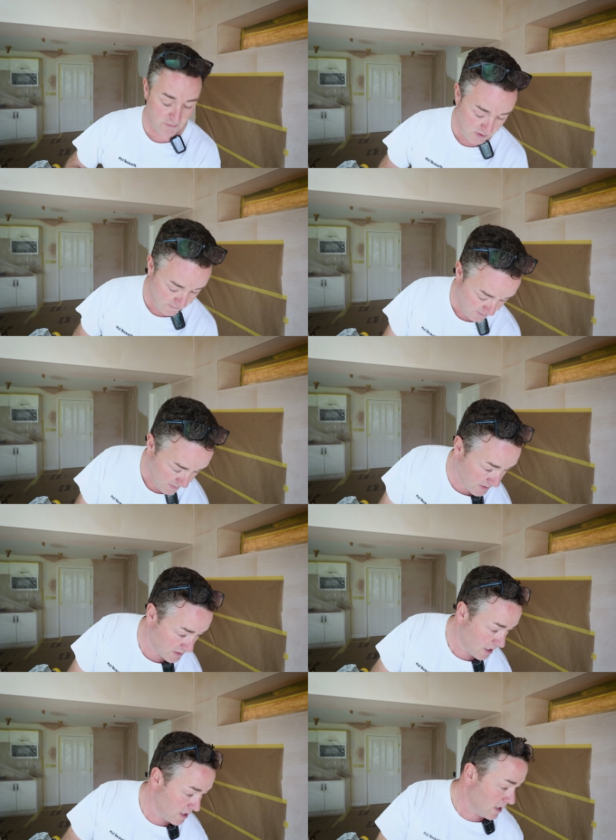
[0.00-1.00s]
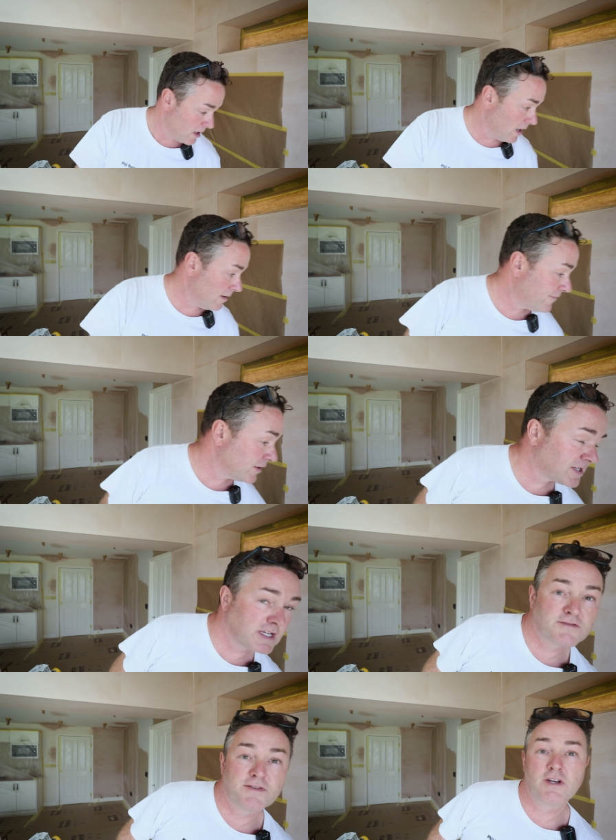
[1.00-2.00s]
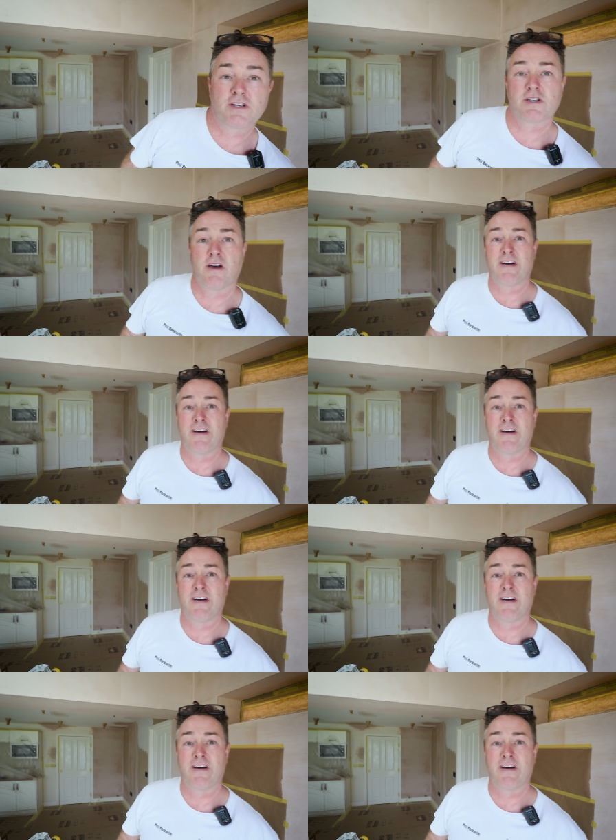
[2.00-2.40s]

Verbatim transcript: all over the place. Um, first things first,